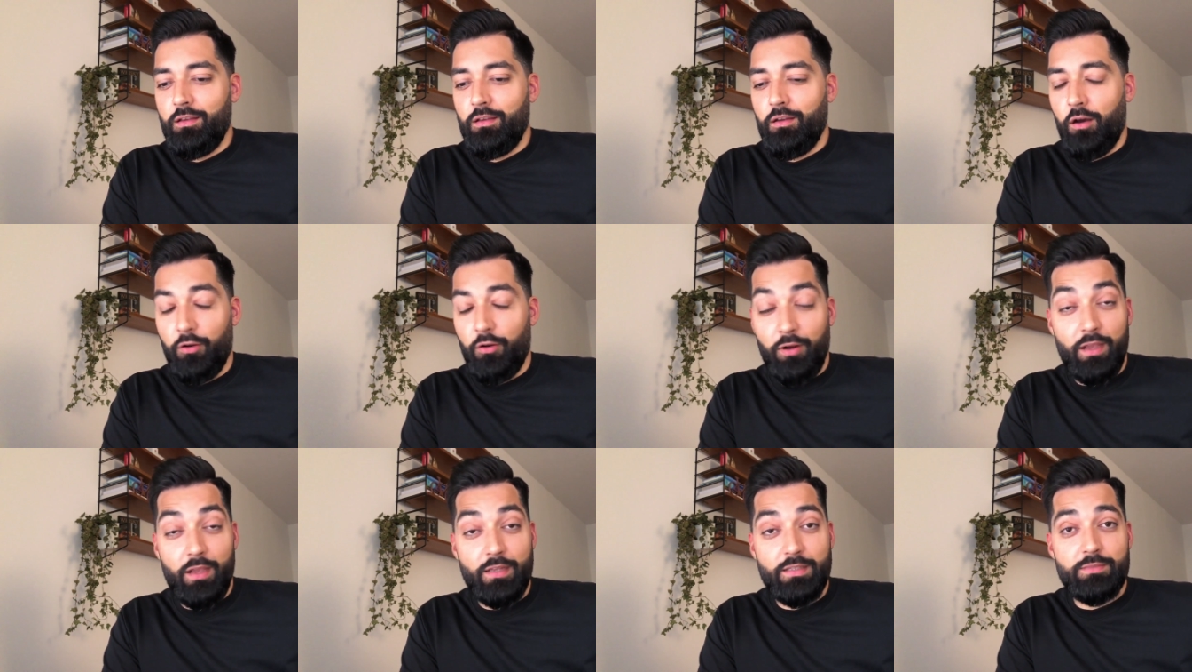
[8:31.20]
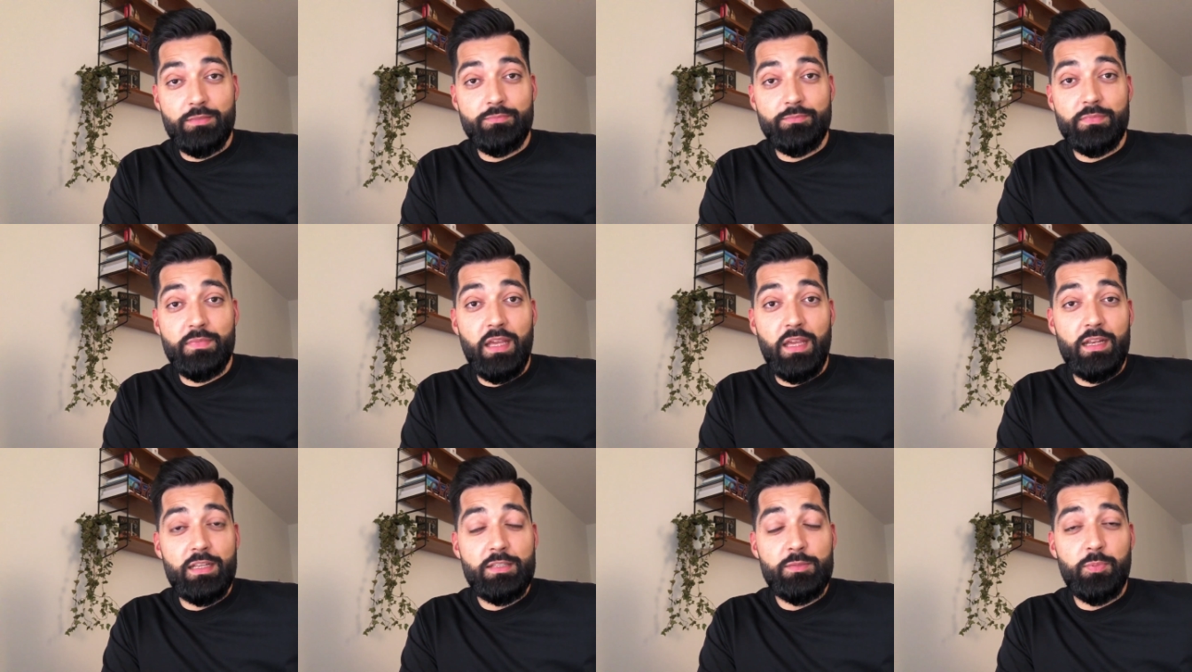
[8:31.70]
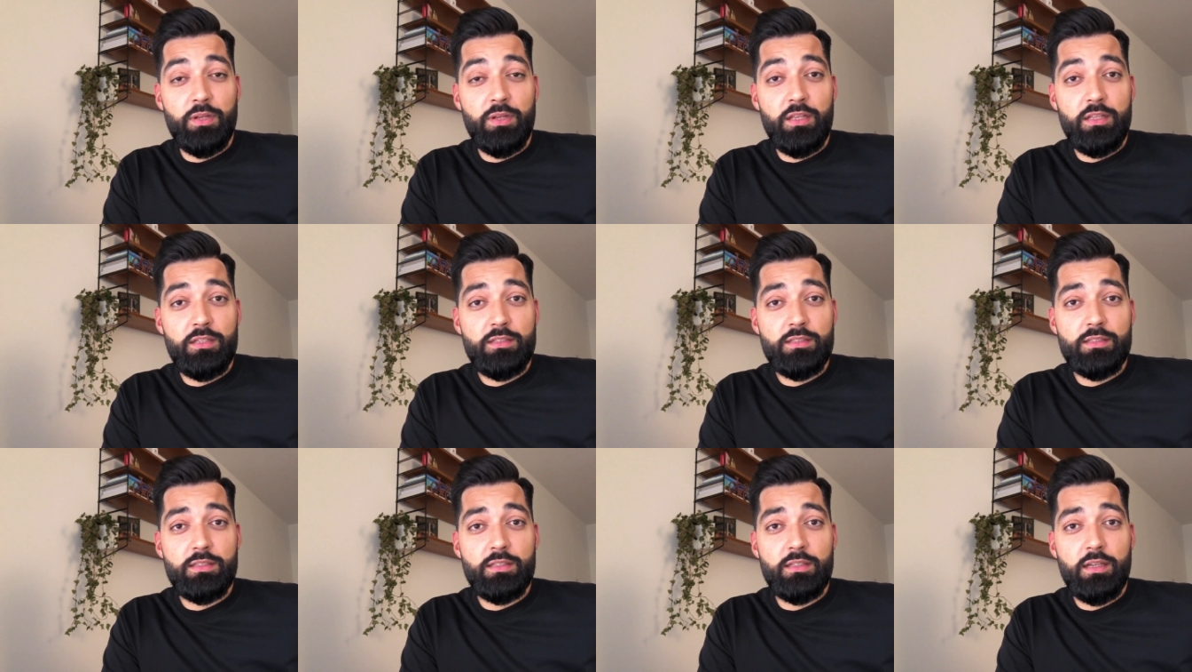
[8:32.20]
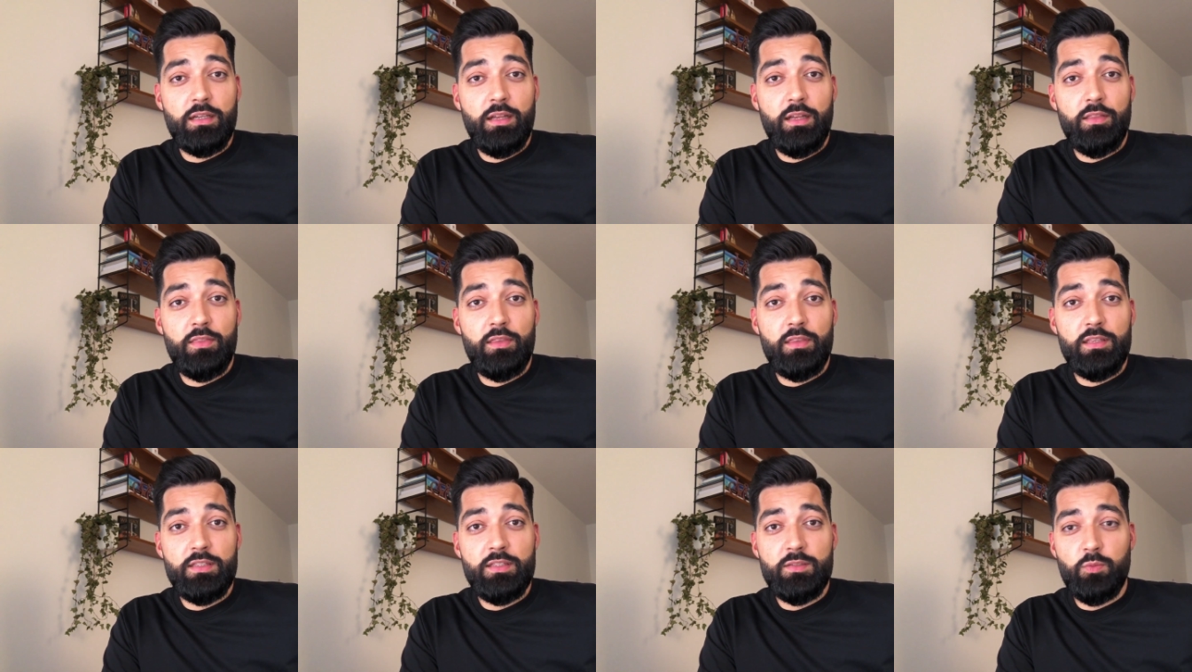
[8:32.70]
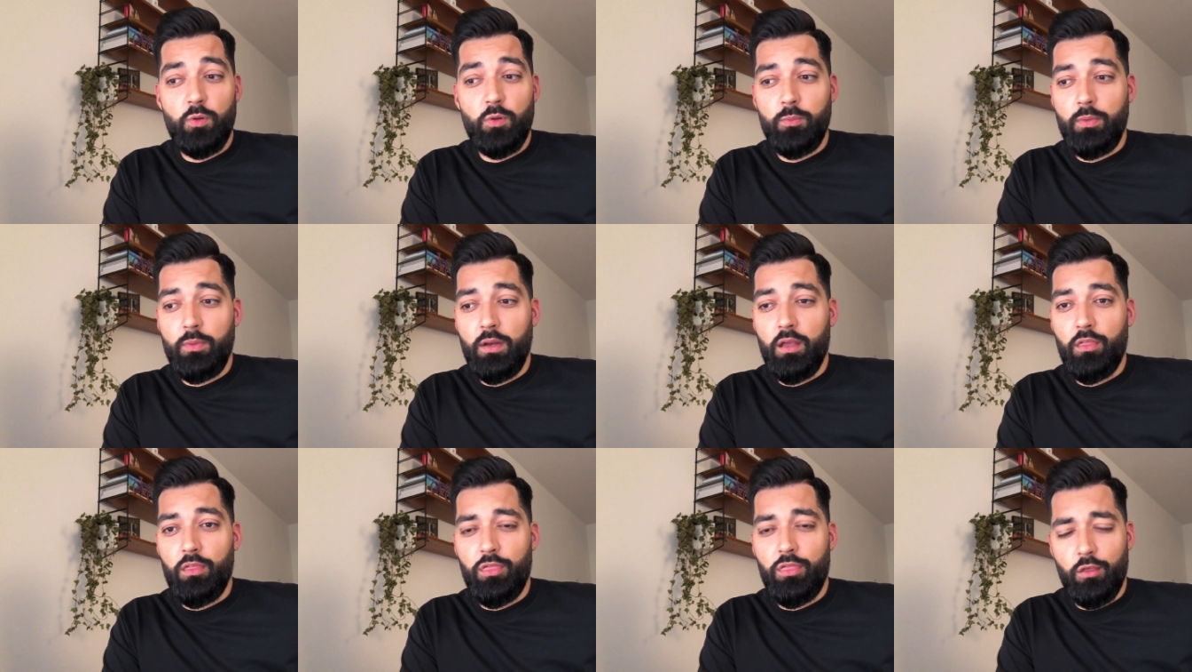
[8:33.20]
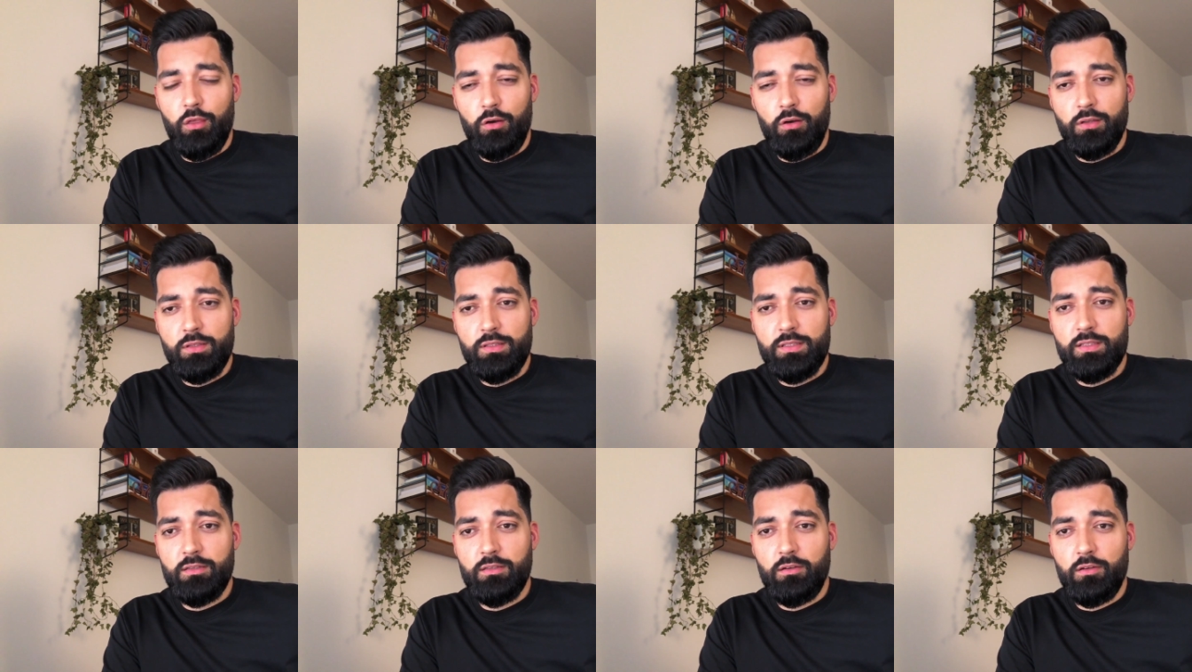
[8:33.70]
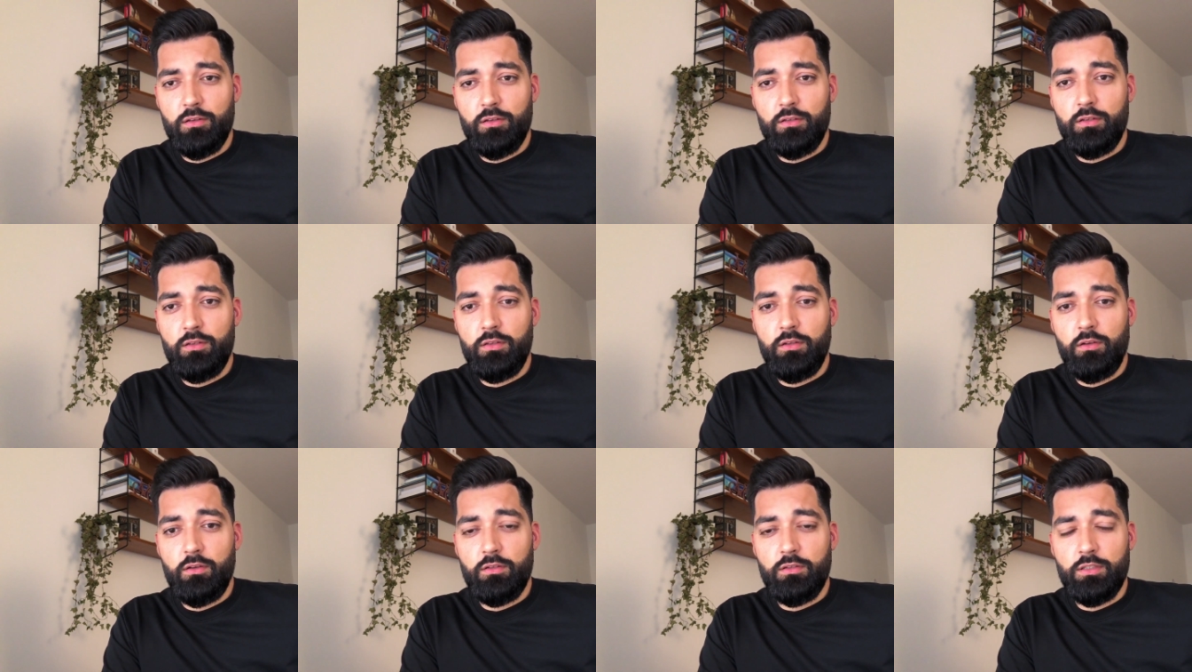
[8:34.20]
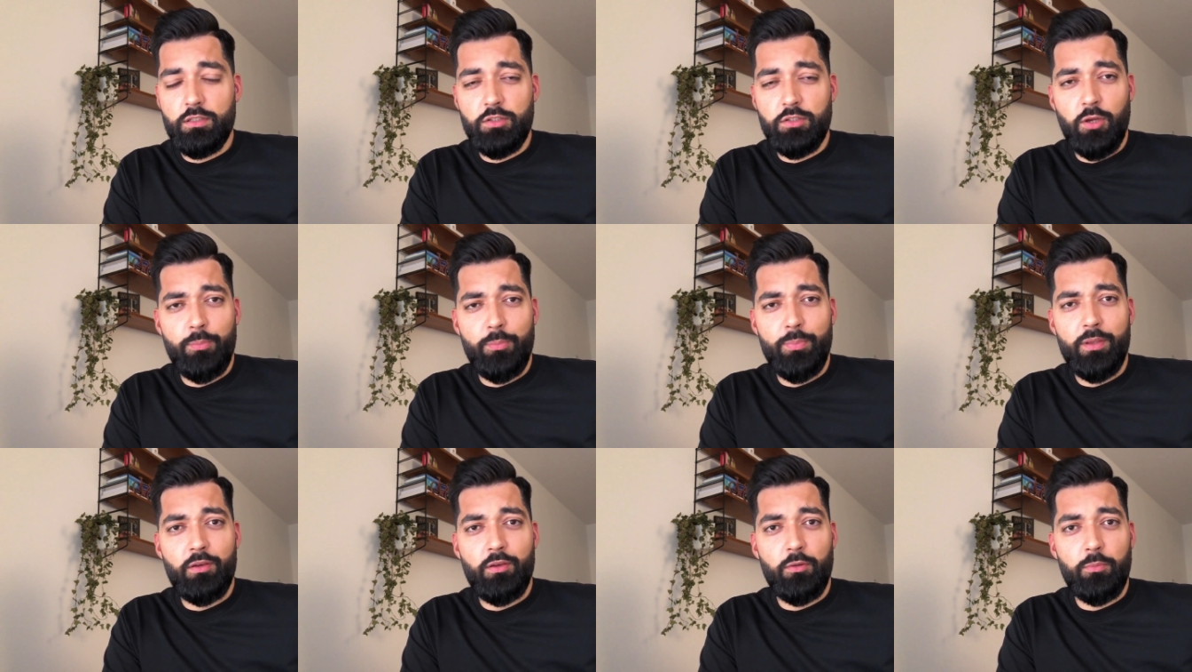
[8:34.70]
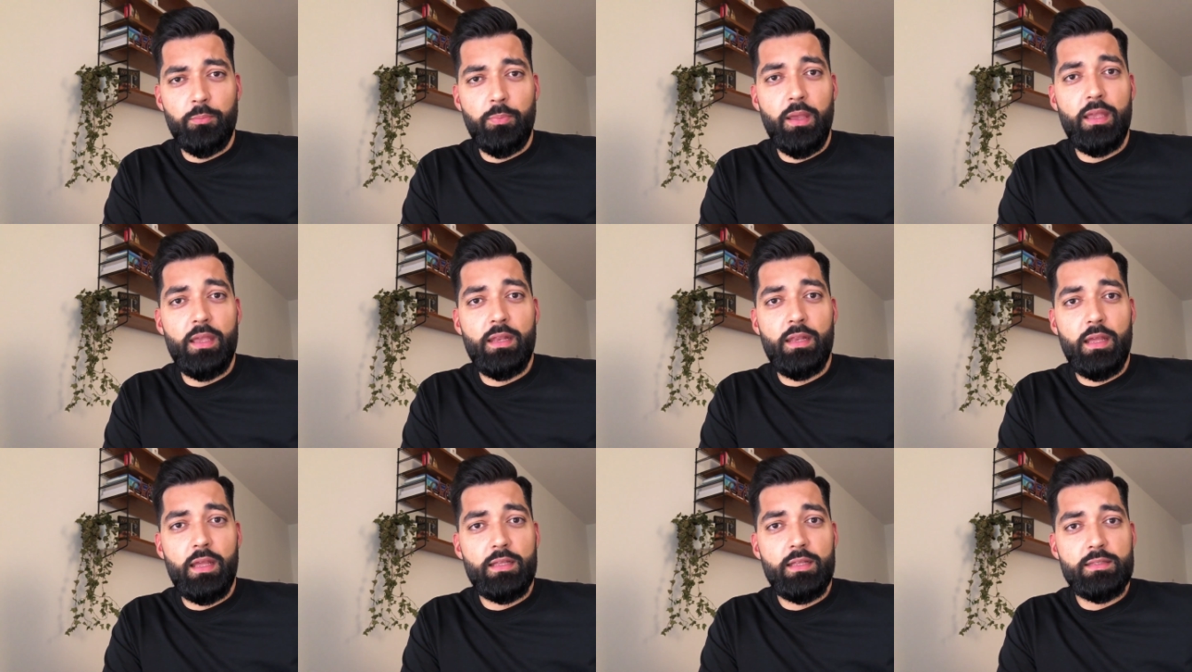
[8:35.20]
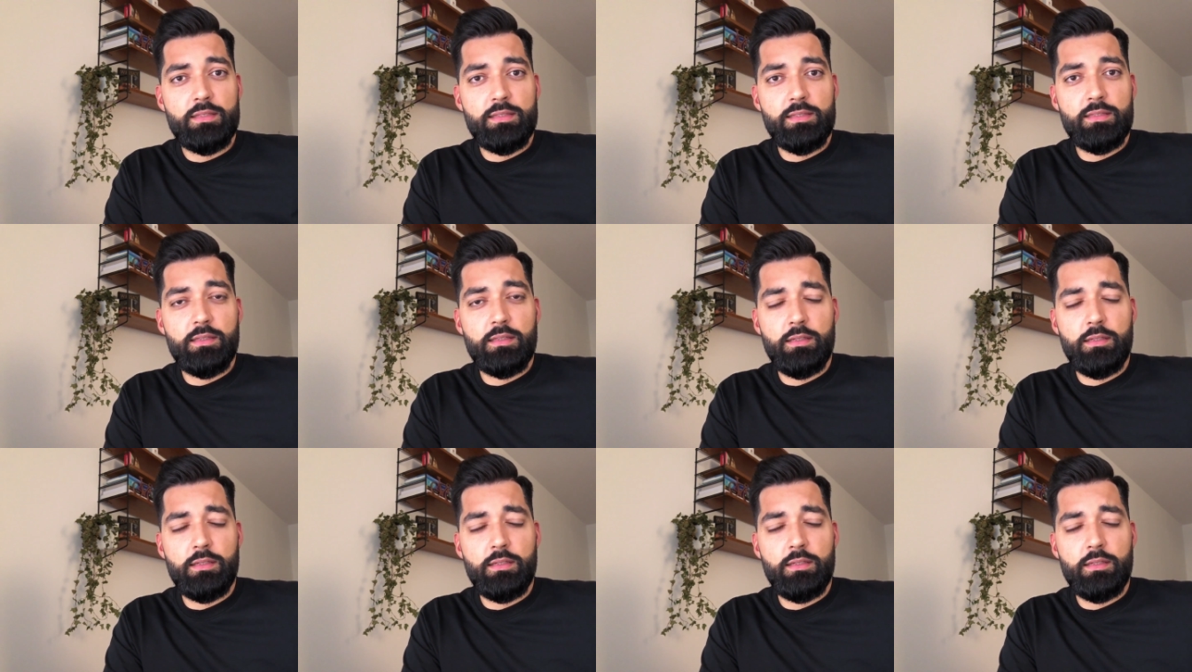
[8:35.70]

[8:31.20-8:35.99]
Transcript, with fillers: All right, that has been it. Uh, these were my thoughts on, on the topic on paid ads.